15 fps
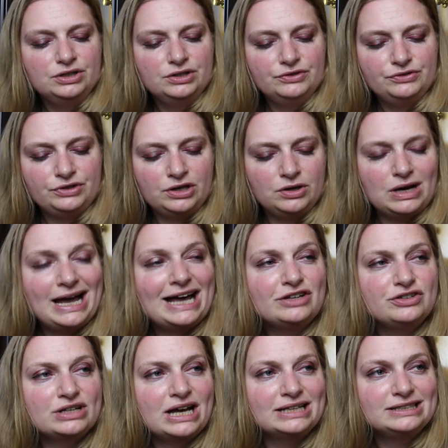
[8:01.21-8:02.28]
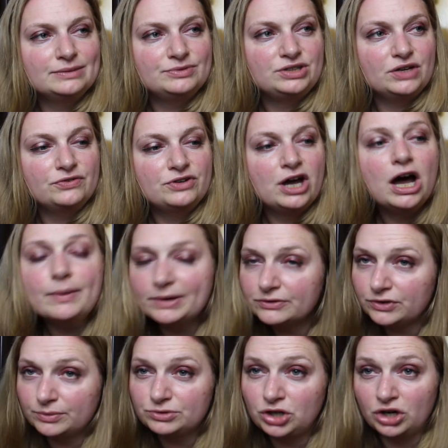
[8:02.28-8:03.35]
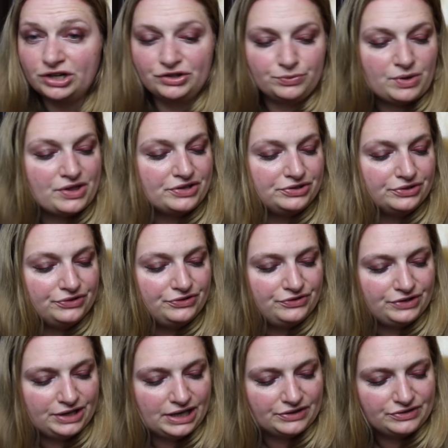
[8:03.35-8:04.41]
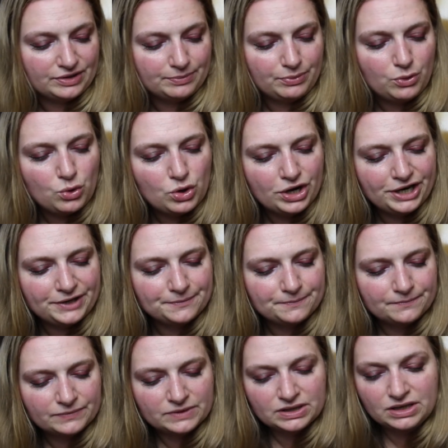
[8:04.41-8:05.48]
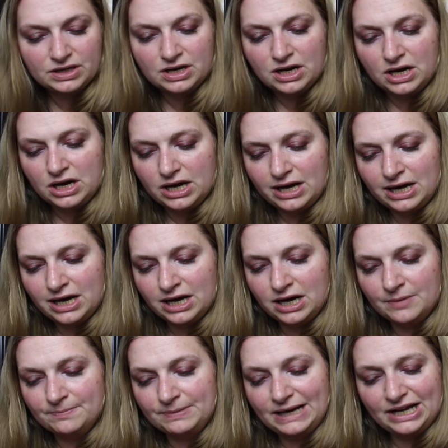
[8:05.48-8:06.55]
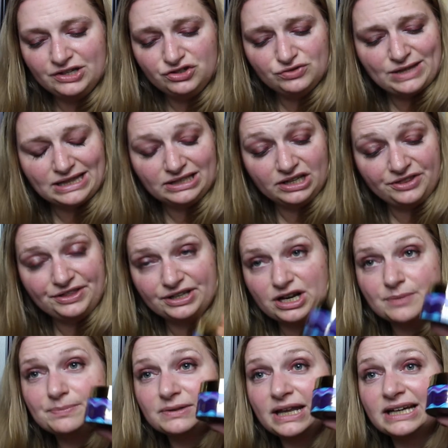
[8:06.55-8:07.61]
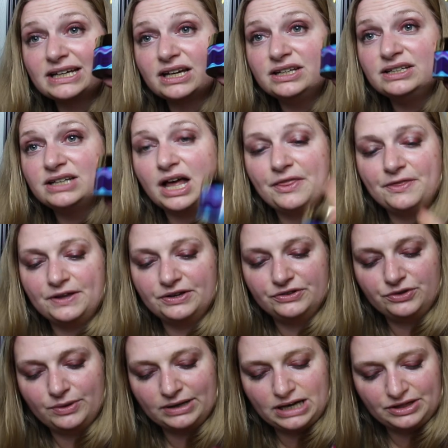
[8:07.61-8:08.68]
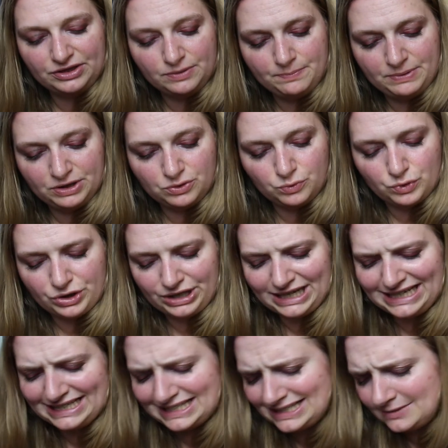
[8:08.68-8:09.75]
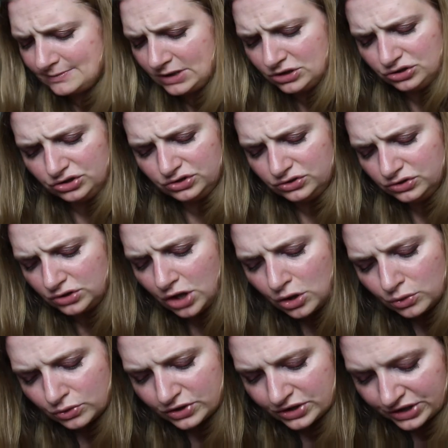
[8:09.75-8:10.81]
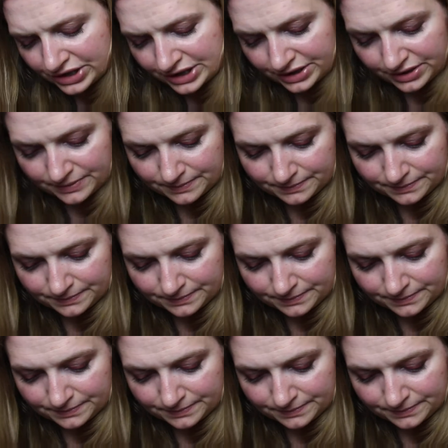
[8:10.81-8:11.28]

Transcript: So I actually got some stuff coming from Tarte as well that you'll see at some point. Um, but I used that little thing up like nothing. So I got the big one and it smells so good.